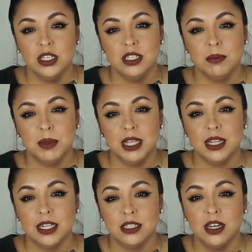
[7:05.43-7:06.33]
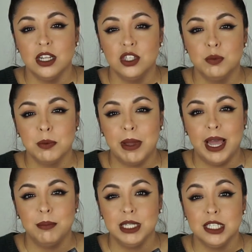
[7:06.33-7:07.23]
something that's not super
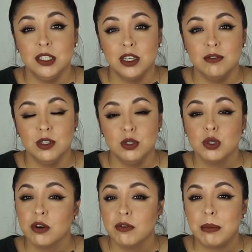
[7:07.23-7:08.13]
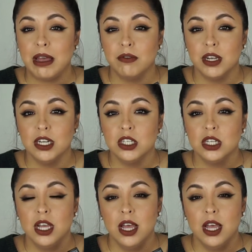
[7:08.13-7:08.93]
matte but still gives you sort of a matte finish.